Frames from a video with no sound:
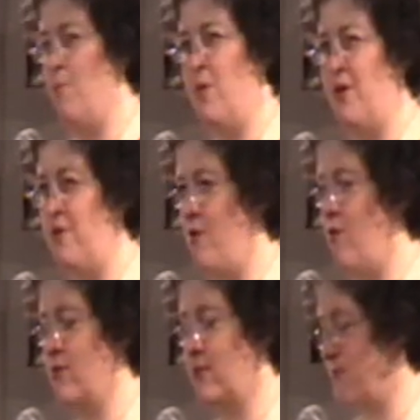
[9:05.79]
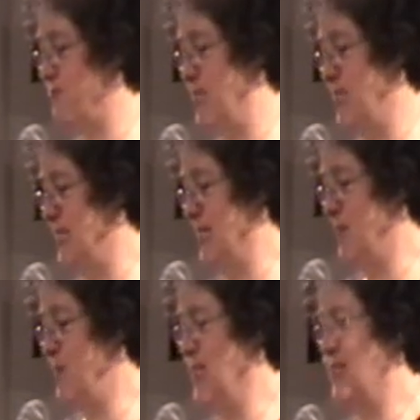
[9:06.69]
but not
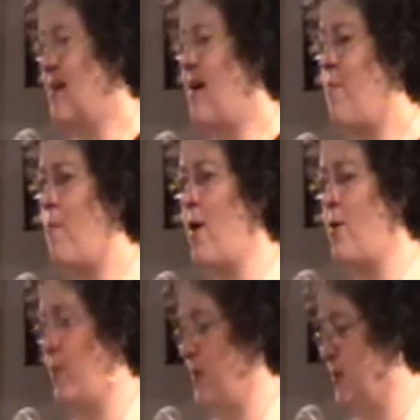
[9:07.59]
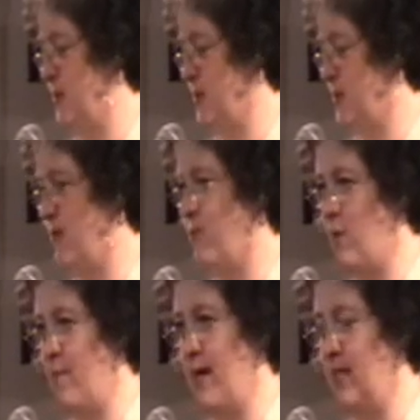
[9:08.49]
risking missing a moment of
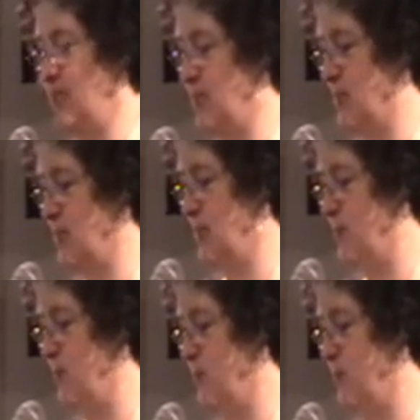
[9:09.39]
what might ensue.